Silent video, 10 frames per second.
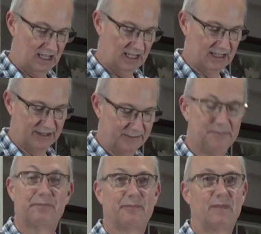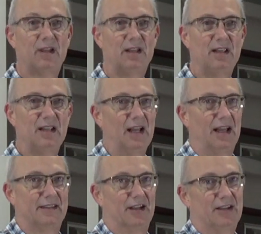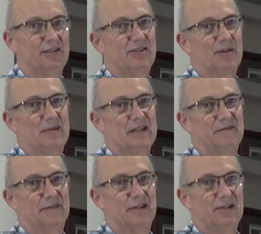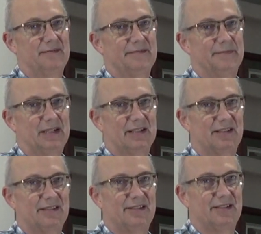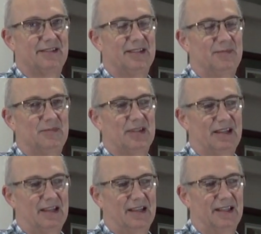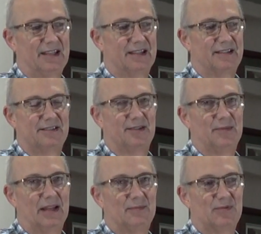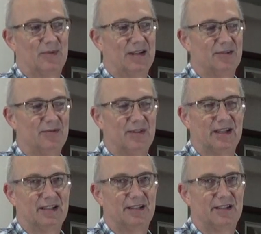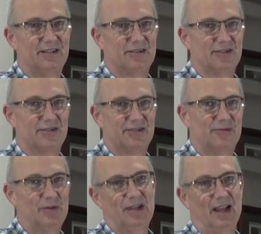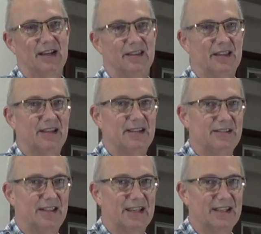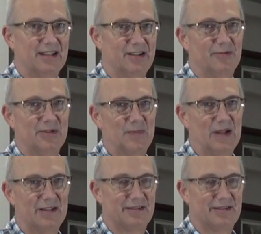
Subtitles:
I thought I'd do something fun because it seems like sometimes when I do like dessert, sweet kind of things, I get a good response.